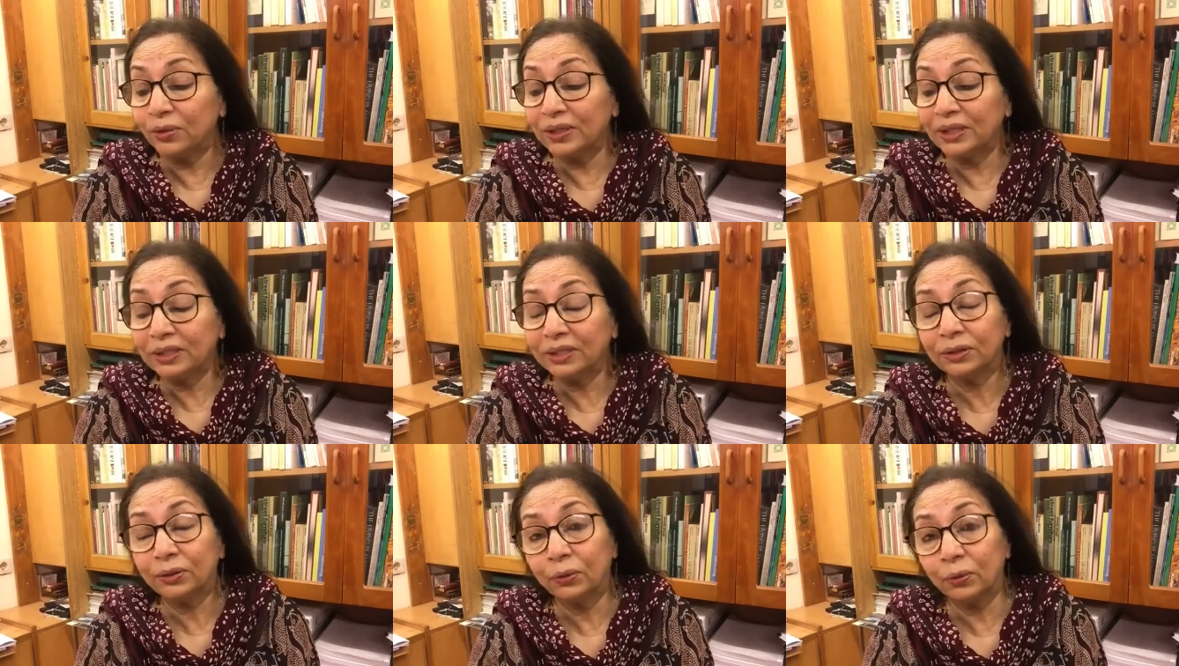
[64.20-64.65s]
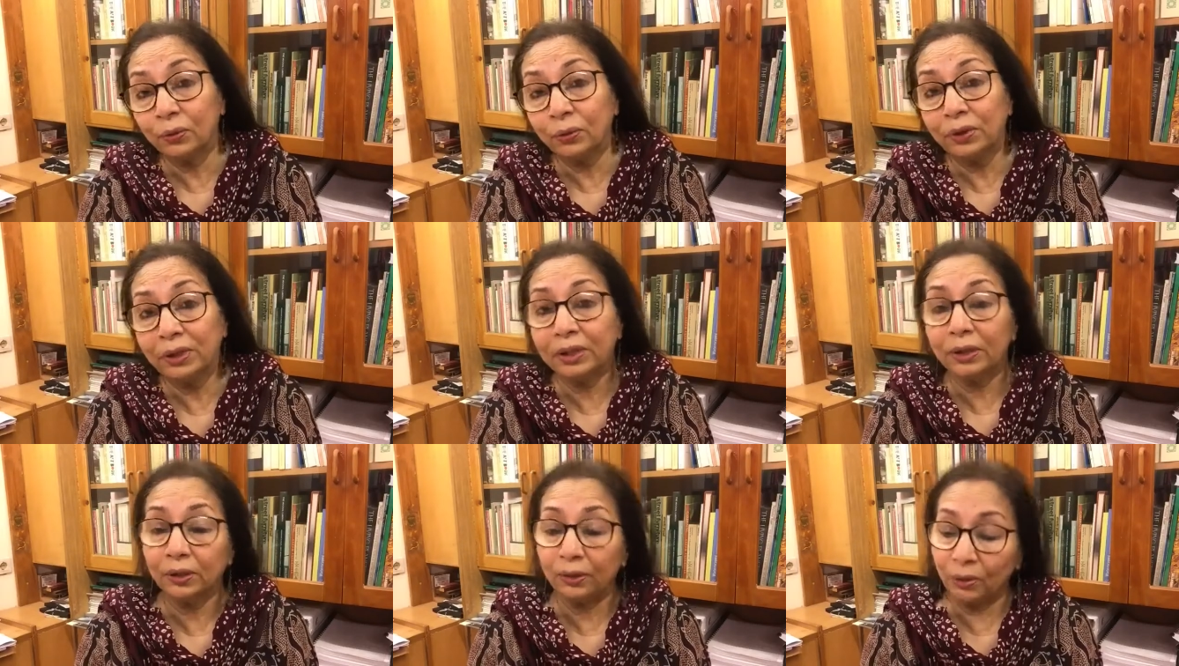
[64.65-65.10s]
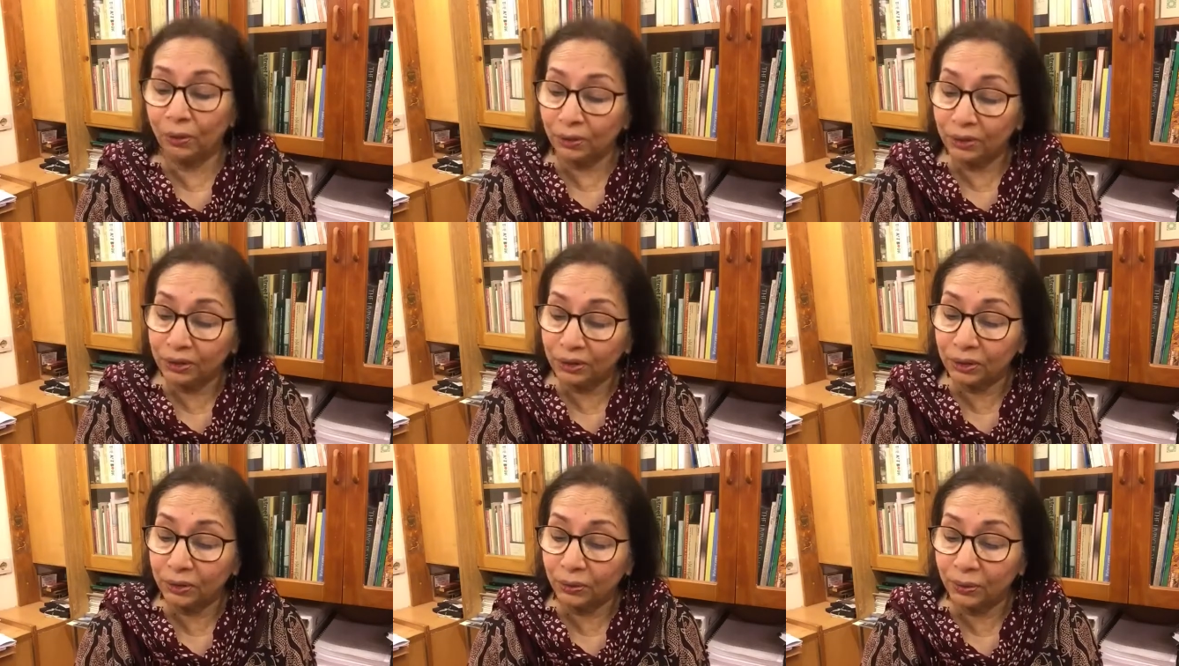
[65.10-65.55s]
to a school
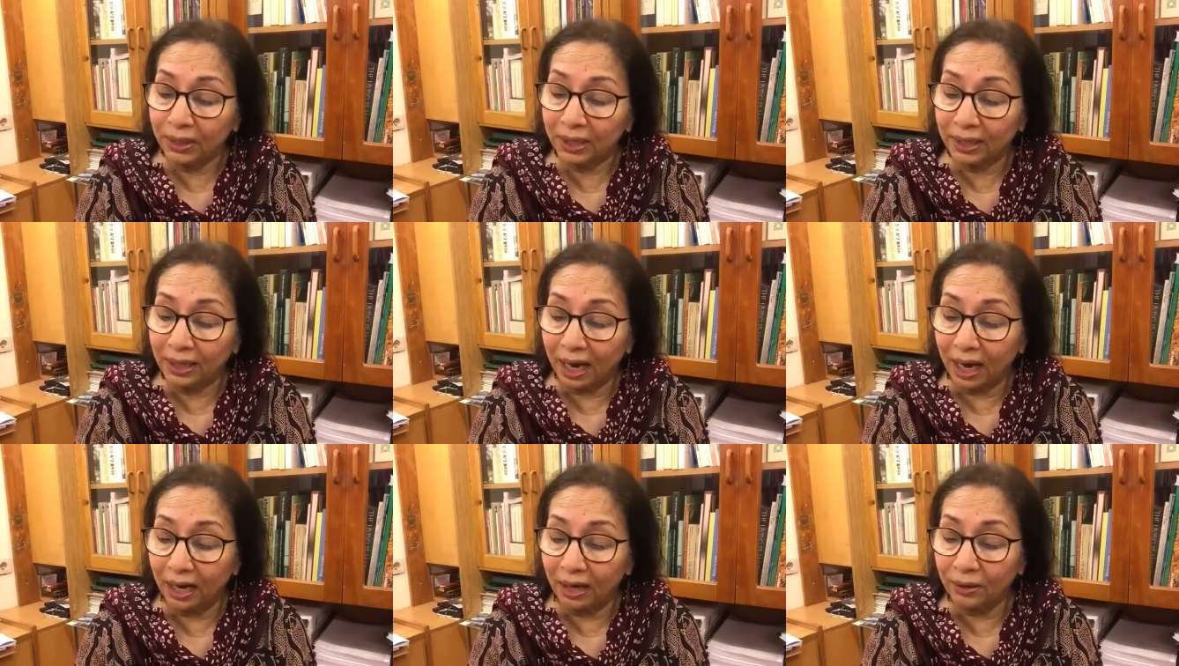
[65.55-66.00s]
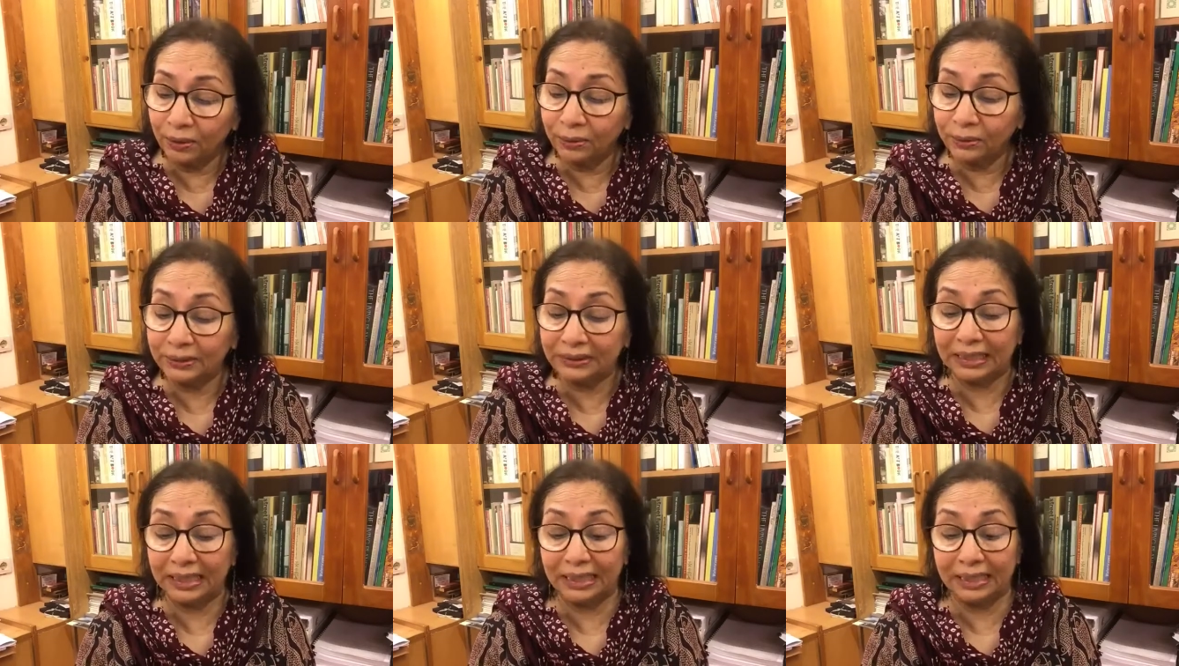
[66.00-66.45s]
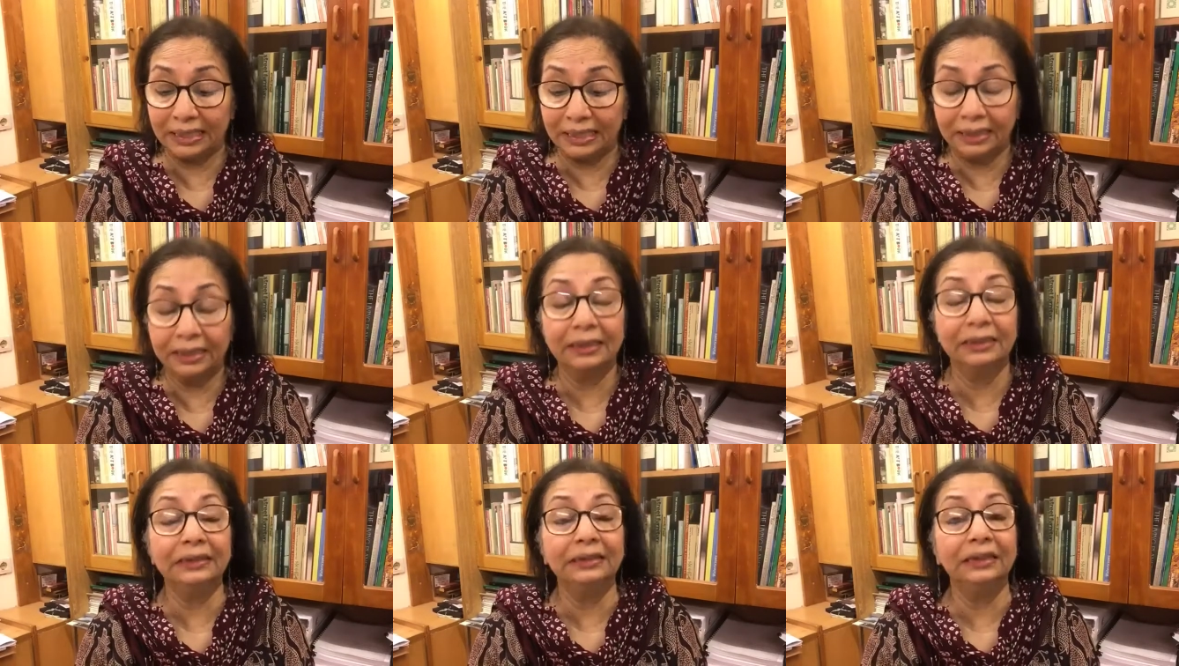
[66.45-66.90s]
close to her house and
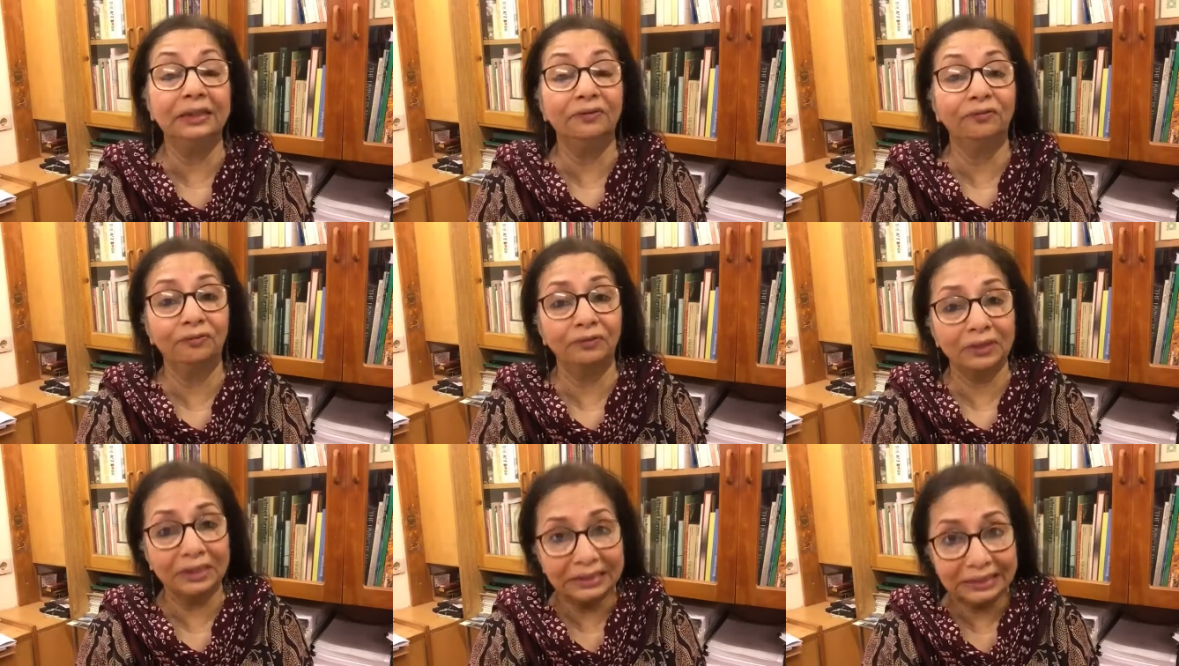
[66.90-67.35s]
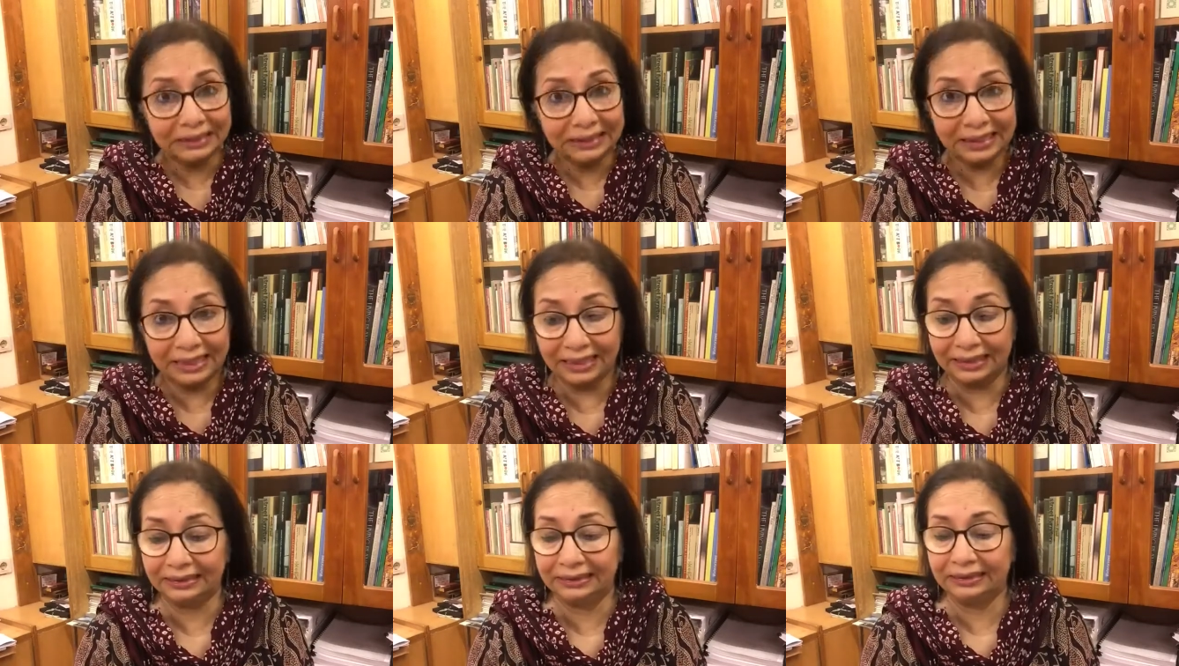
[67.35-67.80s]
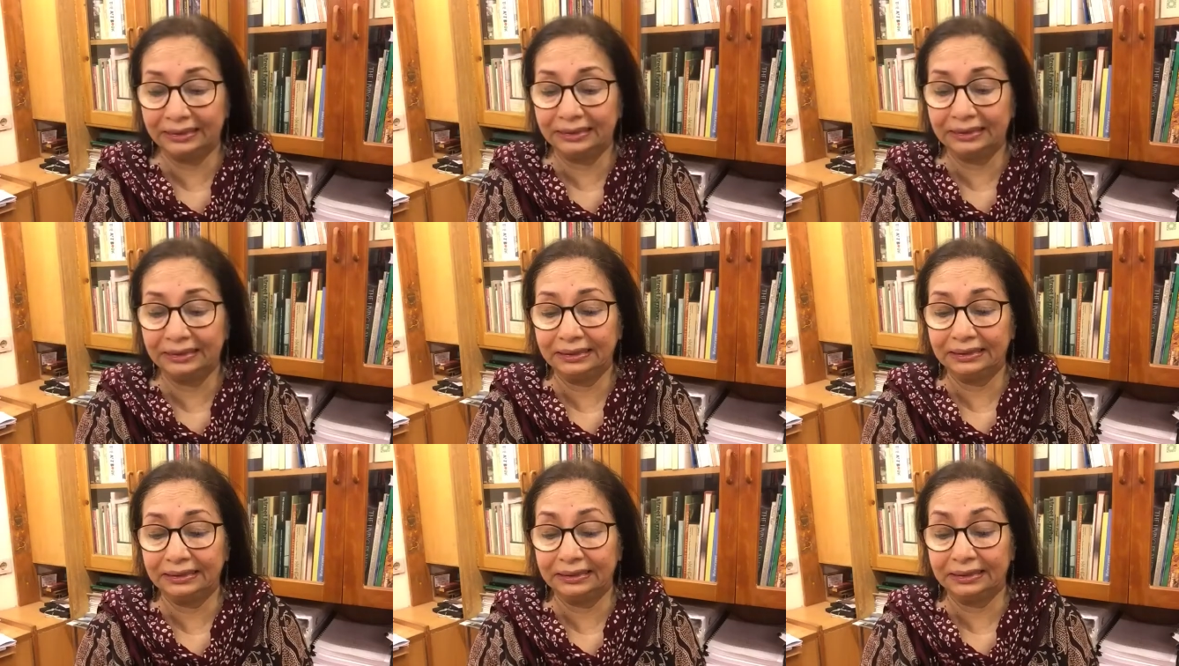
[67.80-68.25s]
learned her first
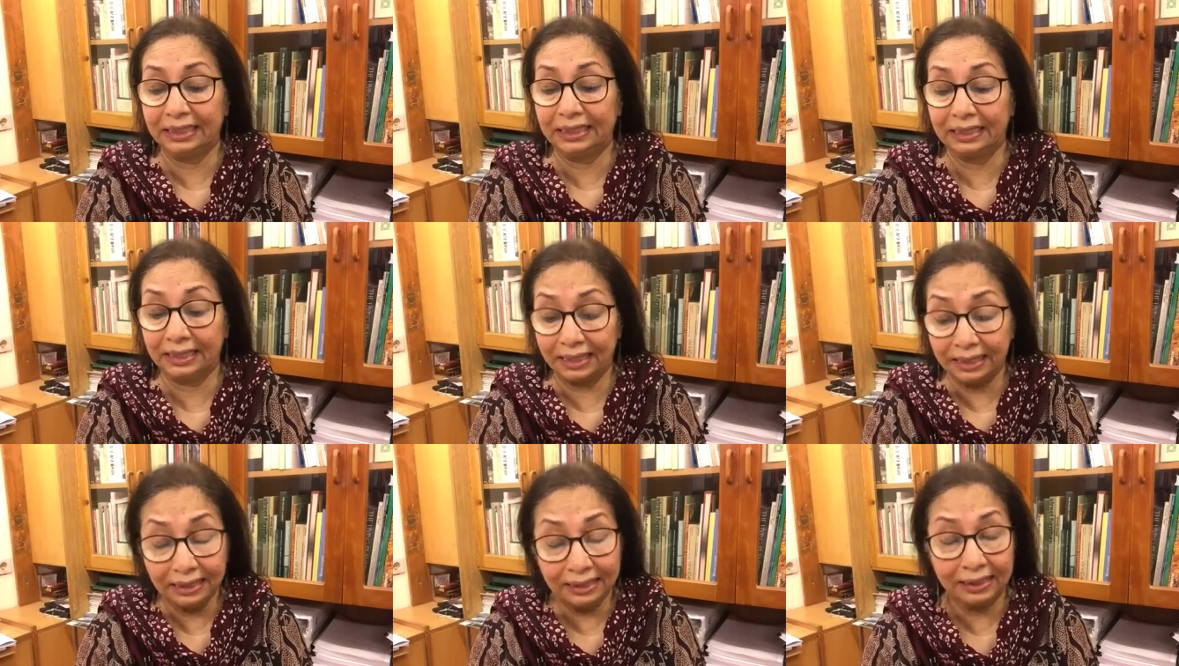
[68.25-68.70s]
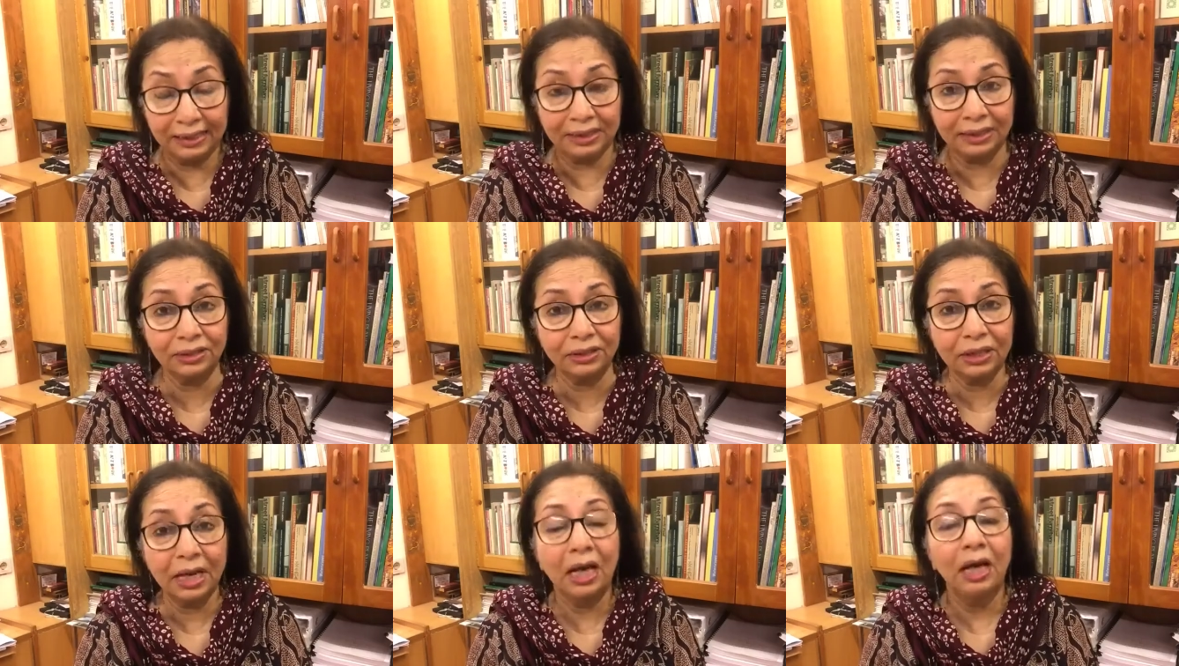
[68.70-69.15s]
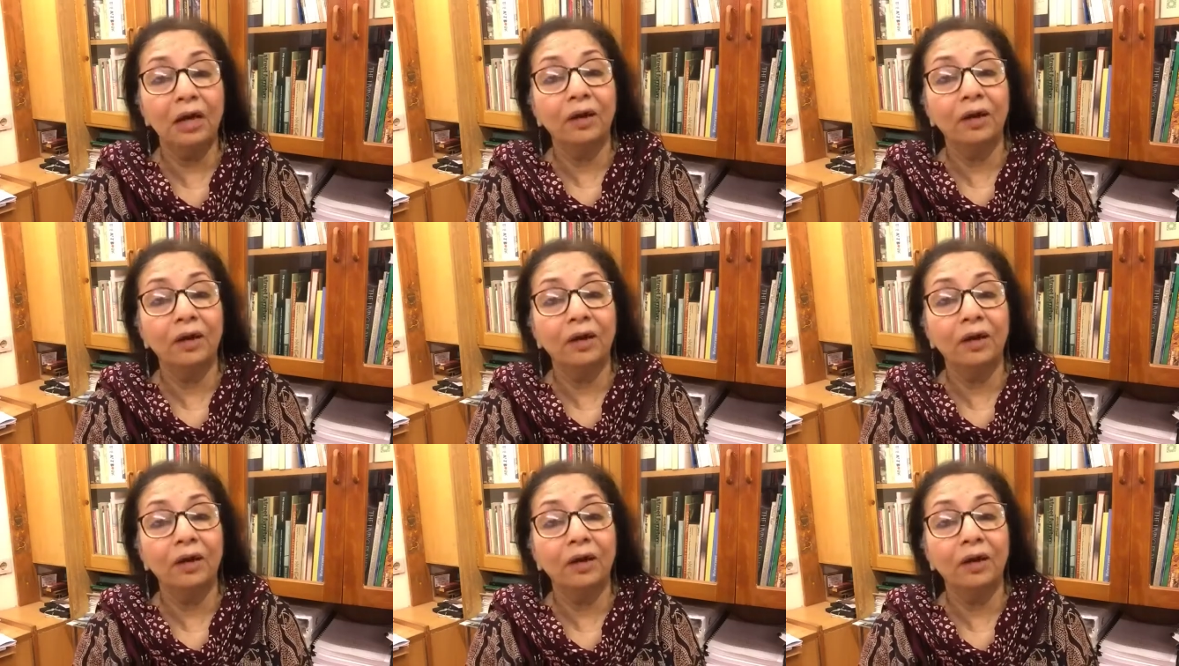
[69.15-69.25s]
lessons in English